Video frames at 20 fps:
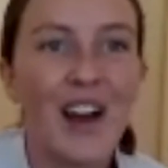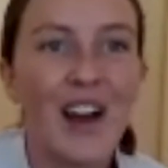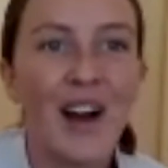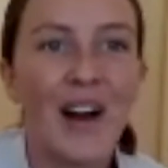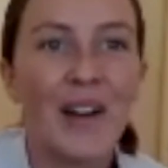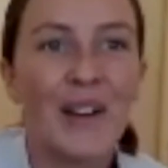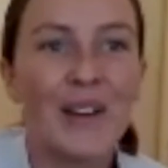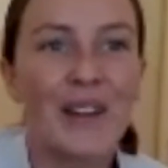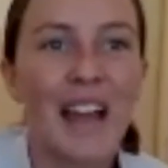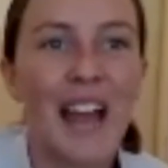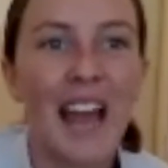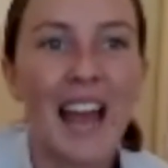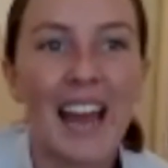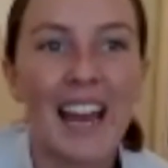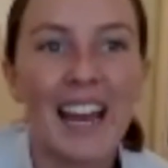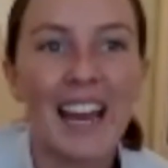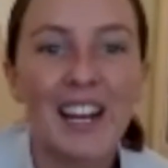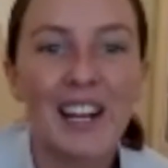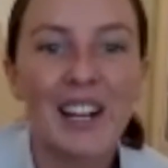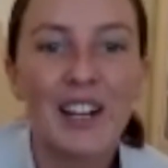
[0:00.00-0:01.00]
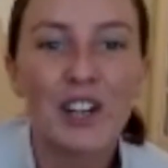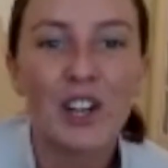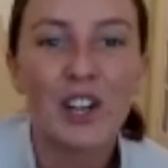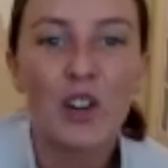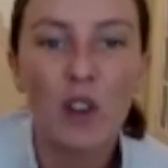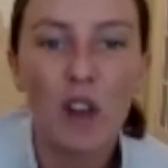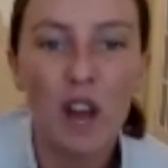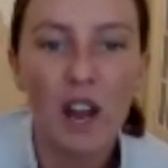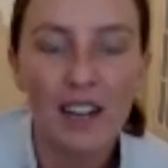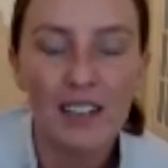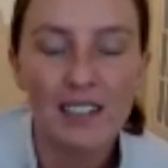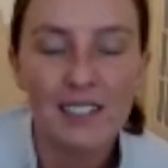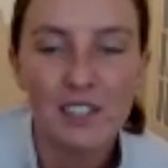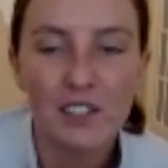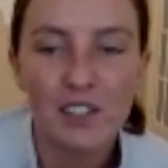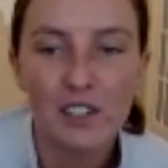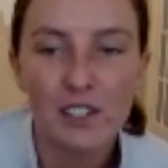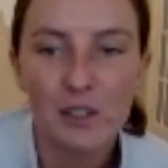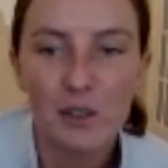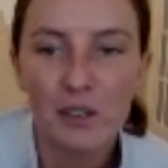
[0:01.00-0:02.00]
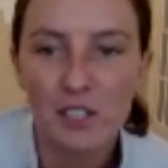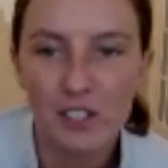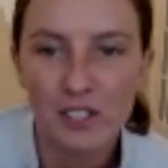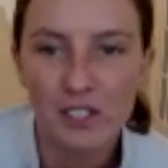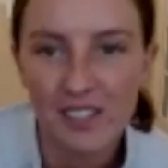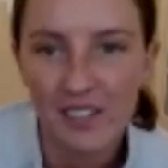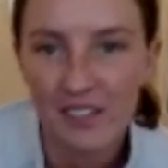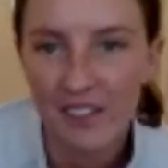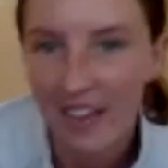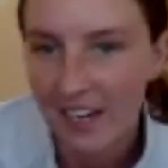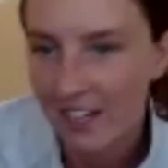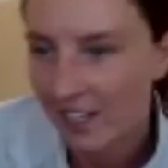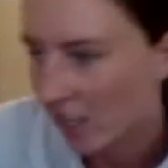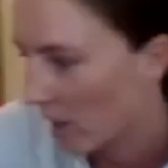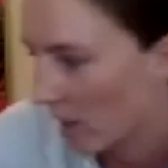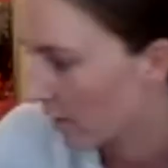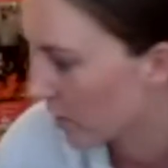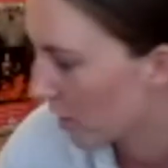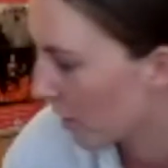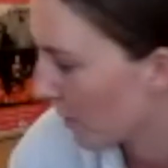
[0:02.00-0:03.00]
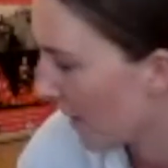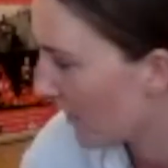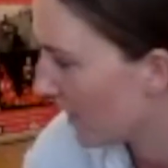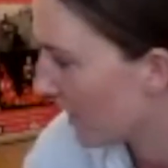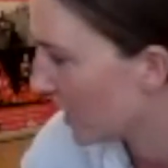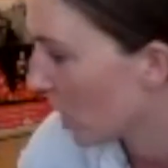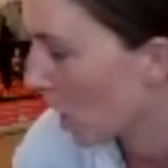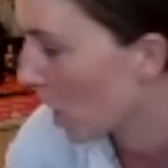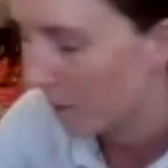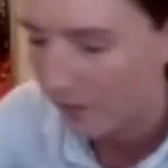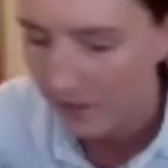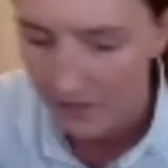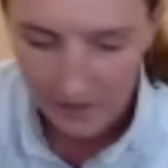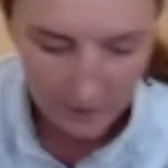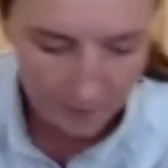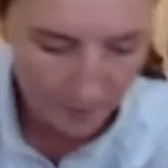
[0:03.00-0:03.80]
Okay, cool. I'll answer those questions at the end, girls, whoever's typing in the